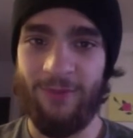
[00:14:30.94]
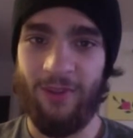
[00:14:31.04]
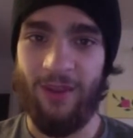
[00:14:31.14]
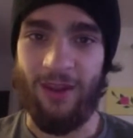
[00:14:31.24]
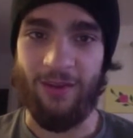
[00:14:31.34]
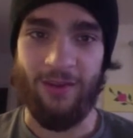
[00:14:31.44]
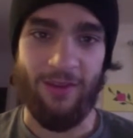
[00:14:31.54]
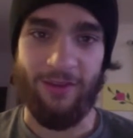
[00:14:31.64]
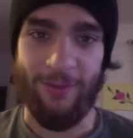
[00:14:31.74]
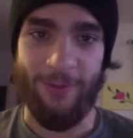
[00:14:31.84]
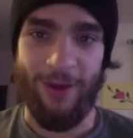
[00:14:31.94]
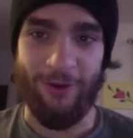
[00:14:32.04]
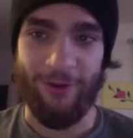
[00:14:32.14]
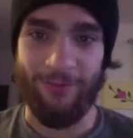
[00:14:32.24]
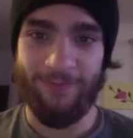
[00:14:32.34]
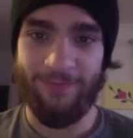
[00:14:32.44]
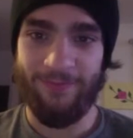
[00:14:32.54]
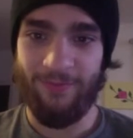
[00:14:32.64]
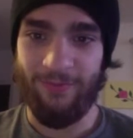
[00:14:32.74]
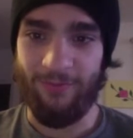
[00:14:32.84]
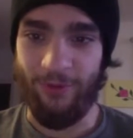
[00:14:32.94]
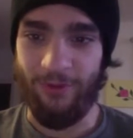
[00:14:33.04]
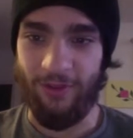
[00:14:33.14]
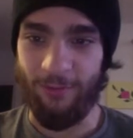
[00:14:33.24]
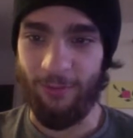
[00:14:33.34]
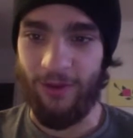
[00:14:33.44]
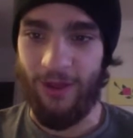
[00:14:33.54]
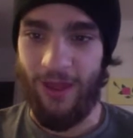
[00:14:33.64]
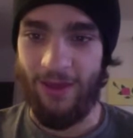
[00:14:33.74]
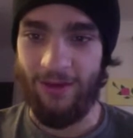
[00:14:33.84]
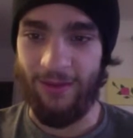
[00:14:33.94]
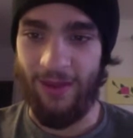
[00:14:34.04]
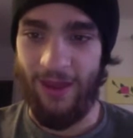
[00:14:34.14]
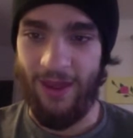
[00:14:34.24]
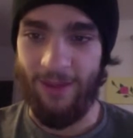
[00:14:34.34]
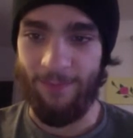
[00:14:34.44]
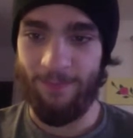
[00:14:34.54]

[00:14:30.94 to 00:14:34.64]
And a sleep powder puts us pretty ahead in the game.